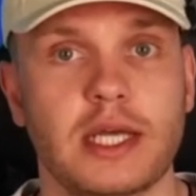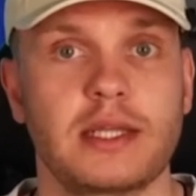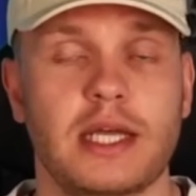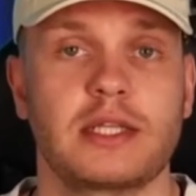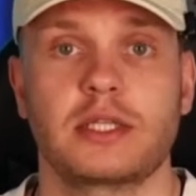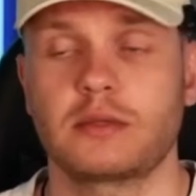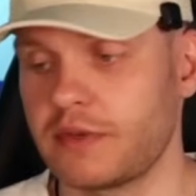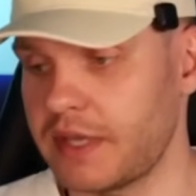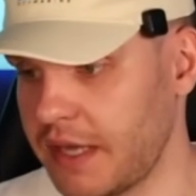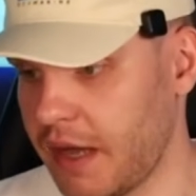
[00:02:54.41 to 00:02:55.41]
an
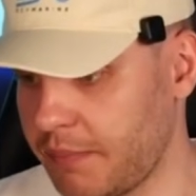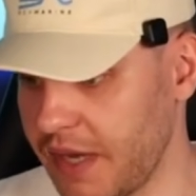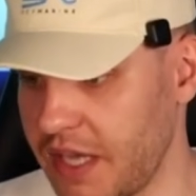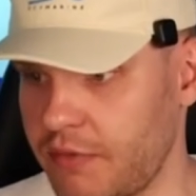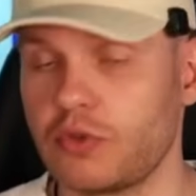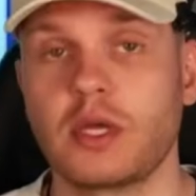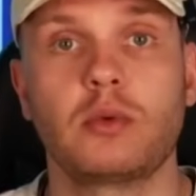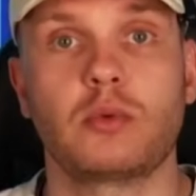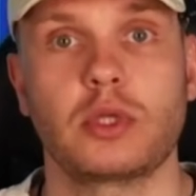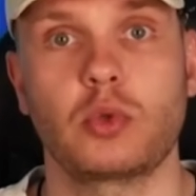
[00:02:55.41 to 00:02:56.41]
ATV, a pickup
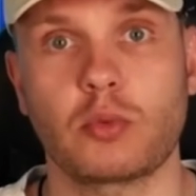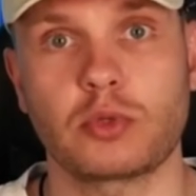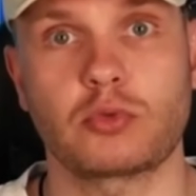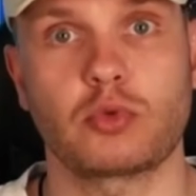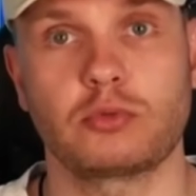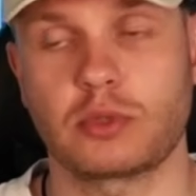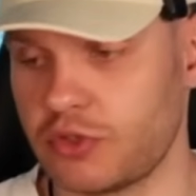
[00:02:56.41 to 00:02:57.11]
truck with an open roof, and